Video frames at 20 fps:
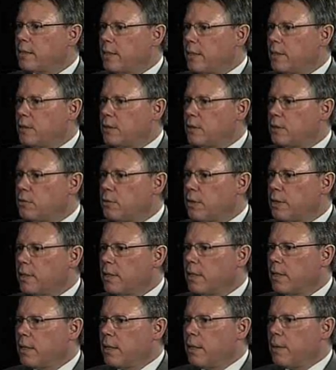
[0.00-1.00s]
industry,
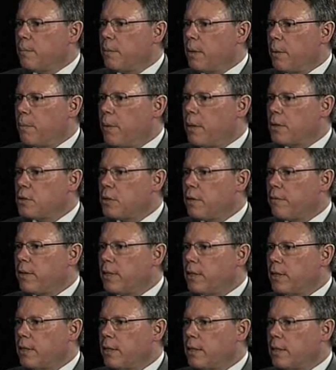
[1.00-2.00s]
but much of
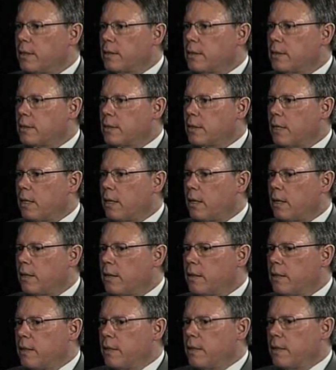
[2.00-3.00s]
it is
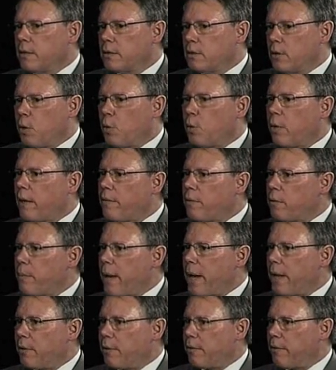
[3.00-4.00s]
low-level
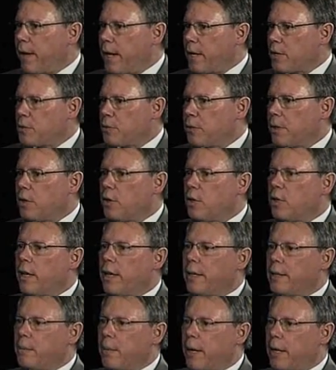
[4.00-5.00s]
manufacturing or
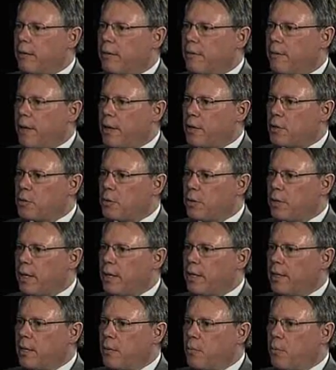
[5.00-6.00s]
light manufacturing,
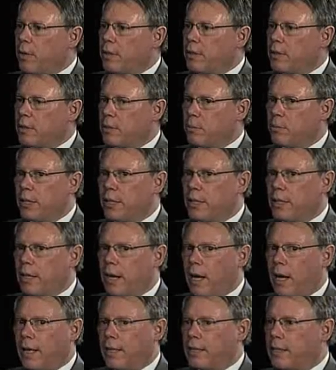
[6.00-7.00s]
and he wanted to bring in
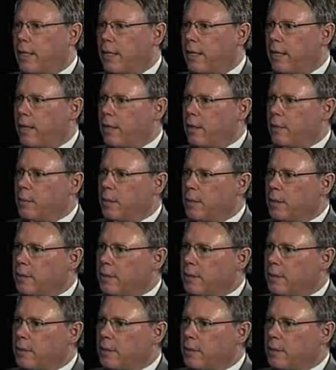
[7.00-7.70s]
a high-tech element.